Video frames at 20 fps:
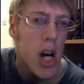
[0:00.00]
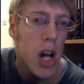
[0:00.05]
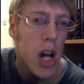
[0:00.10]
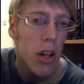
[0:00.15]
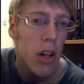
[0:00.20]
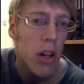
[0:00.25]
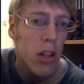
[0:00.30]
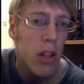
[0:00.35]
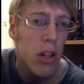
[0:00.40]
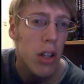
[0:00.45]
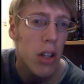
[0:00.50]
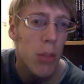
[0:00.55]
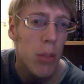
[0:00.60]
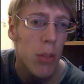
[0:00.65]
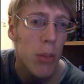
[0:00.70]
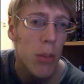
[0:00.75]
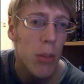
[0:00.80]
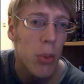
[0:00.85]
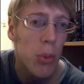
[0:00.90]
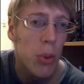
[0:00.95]
And I can't
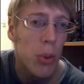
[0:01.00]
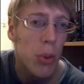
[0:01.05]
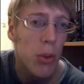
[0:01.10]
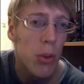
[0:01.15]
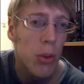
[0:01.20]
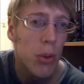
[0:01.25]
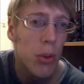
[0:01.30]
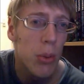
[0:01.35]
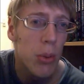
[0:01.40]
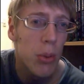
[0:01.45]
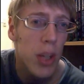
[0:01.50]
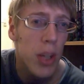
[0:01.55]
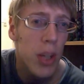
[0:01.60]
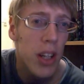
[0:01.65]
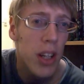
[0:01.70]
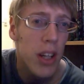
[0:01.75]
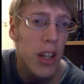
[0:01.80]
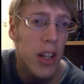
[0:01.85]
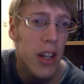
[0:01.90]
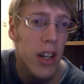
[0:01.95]
remember what
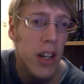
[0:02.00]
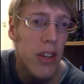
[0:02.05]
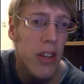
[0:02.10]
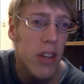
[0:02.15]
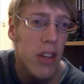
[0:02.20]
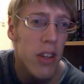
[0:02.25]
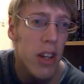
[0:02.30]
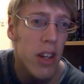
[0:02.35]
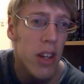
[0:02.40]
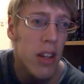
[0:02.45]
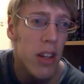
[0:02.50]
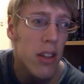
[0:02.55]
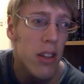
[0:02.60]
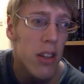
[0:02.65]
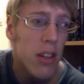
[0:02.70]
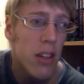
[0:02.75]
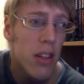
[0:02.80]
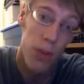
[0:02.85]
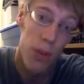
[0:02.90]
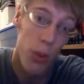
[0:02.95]
week it is again.
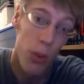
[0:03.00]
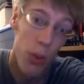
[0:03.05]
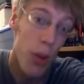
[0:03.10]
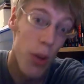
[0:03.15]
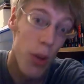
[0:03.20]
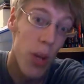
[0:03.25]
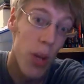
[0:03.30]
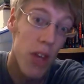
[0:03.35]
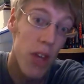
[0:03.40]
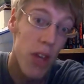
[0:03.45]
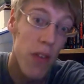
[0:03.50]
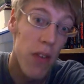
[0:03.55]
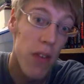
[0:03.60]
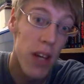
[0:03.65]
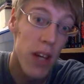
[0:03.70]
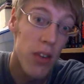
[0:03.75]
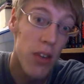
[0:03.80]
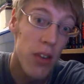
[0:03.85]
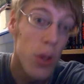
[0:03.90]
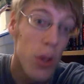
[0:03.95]
For the week of
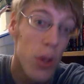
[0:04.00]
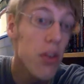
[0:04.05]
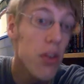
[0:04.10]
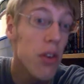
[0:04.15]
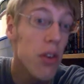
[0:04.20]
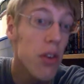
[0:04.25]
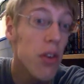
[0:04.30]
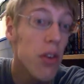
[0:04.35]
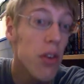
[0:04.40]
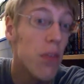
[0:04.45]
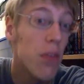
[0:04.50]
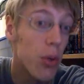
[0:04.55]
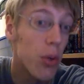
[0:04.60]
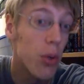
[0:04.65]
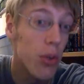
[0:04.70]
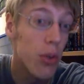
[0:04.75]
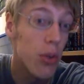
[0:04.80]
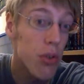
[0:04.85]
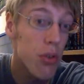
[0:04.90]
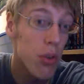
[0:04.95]
the 29th of
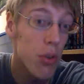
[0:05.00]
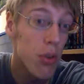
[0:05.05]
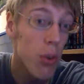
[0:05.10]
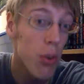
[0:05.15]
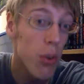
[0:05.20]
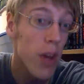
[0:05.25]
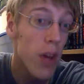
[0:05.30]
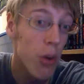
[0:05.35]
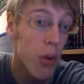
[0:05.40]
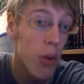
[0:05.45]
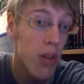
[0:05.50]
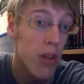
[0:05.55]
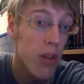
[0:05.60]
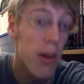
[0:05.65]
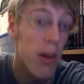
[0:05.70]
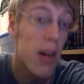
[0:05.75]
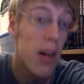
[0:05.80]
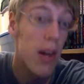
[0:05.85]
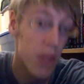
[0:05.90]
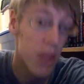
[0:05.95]
August
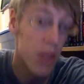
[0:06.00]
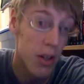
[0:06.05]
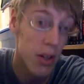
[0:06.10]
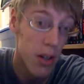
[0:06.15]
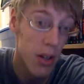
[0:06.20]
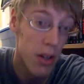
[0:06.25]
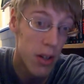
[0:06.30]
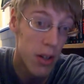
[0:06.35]
2011.